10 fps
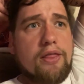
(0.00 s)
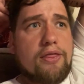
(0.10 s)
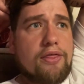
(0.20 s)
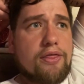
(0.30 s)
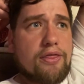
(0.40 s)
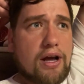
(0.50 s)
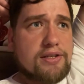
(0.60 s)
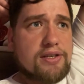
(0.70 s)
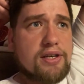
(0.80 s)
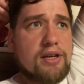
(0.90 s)

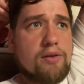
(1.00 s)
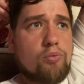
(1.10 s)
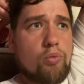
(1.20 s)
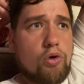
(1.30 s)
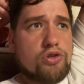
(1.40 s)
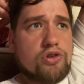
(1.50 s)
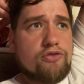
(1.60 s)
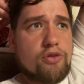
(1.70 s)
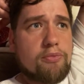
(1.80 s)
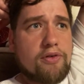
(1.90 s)
that was
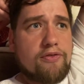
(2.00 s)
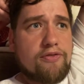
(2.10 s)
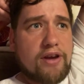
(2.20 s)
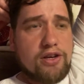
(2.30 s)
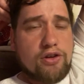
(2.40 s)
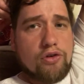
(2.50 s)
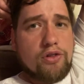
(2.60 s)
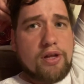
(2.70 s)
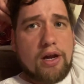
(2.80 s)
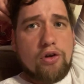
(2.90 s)
from a vine
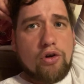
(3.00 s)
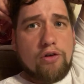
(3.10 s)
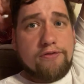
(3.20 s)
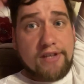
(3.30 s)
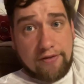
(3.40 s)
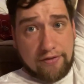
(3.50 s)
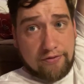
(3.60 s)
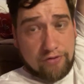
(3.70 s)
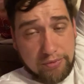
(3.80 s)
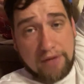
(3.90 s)
cutting that I got off Dave
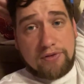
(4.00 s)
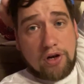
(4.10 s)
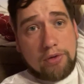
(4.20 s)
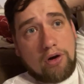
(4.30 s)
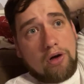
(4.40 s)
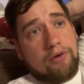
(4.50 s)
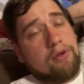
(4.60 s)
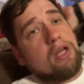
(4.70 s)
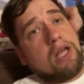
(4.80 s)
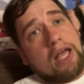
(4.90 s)
from Dave's Allotment Garden.
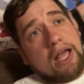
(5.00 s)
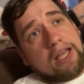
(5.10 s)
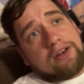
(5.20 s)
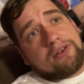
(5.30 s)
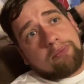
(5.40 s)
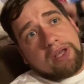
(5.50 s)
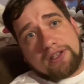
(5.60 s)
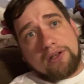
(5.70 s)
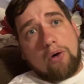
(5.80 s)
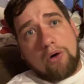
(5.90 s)
And
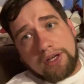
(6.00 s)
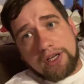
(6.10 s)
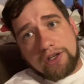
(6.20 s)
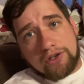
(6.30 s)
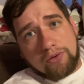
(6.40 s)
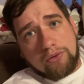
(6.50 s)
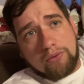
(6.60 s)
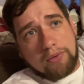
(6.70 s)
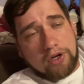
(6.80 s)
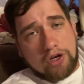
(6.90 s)
basically, all you need to do
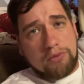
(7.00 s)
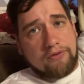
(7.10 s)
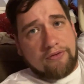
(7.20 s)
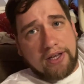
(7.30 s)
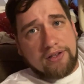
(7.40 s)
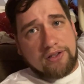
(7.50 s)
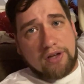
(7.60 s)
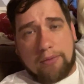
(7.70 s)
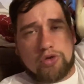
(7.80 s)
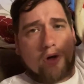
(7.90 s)
when it comes to vines,
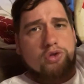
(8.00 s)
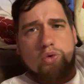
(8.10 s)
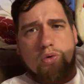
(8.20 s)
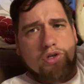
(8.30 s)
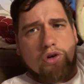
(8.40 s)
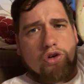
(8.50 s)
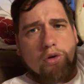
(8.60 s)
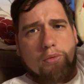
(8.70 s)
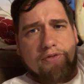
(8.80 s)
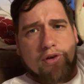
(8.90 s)
I'm sure Tony's got a
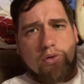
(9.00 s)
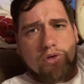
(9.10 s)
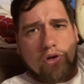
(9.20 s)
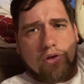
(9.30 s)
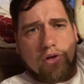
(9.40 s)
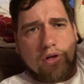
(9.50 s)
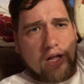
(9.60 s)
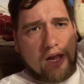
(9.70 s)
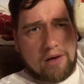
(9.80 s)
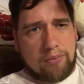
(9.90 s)
couple of videos on
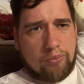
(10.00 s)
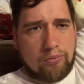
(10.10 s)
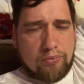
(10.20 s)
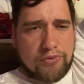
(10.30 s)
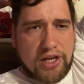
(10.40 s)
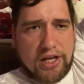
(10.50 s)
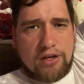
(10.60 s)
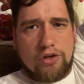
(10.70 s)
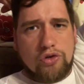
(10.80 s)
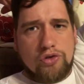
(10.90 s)

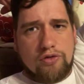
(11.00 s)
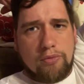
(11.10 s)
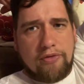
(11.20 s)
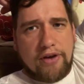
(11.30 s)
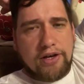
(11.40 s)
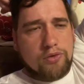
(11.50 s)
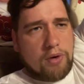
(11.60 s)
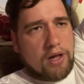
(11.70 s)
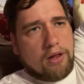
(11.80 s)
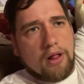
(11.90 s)
taking cuttings from a vine as
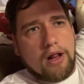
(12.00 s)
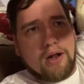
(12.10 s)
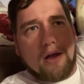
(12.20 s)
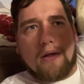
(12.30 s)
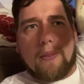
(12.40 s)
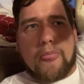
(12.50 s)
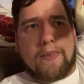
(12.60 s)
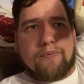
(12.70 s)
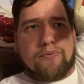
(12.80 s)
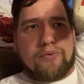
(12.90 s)
well.
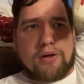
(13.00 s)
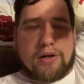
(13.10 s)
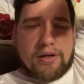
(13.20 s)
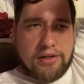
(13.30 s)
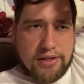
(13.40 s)
You